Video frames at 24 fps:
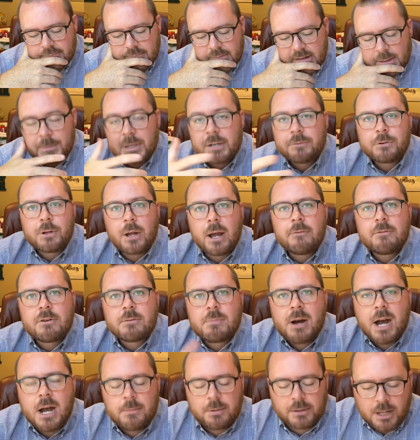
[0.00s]
But if you have your
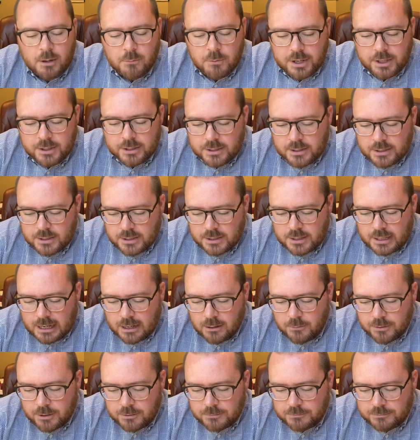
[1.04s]
Bible, I want to I
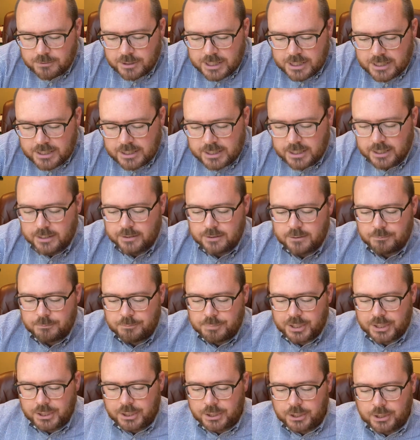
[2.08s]
want to read kind of the
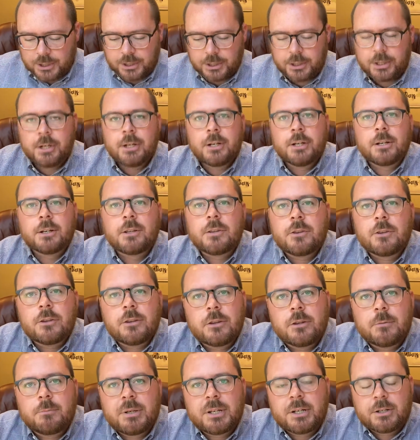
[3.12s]
bigger
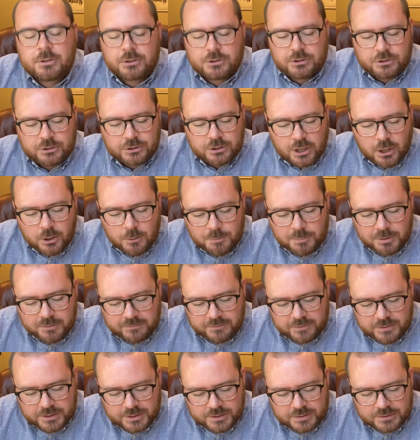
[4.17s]
the bigger scope
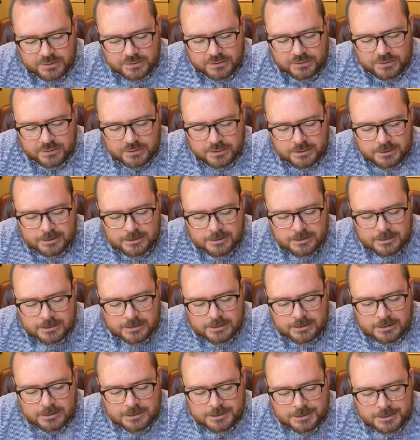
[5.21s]
of this.
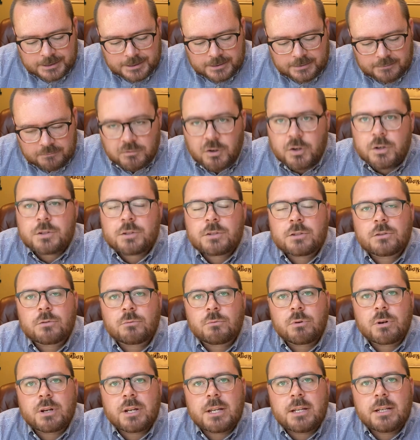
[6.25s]
Verse
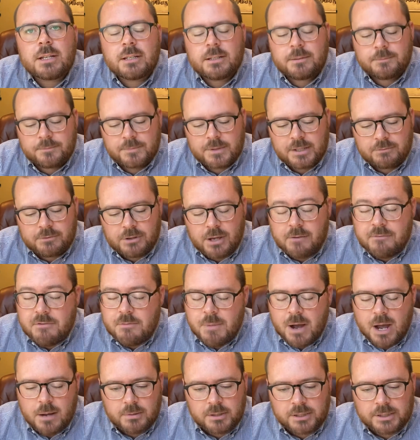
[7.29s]
3. If you have your
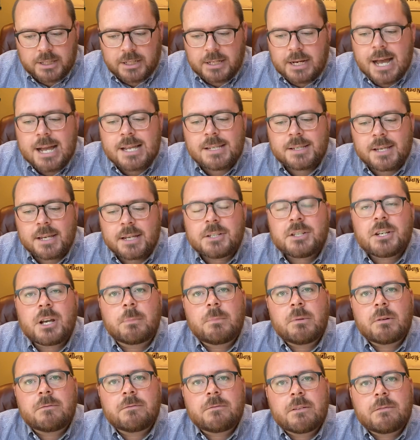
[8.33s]
Bible again, Isaiah
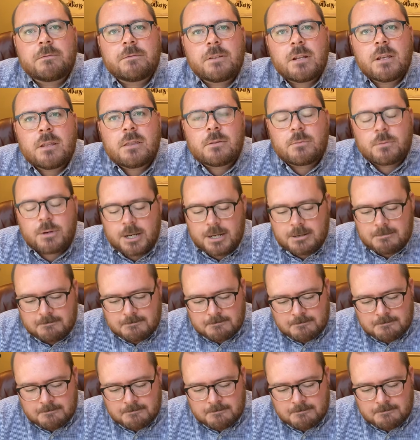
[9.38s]
chapter 53.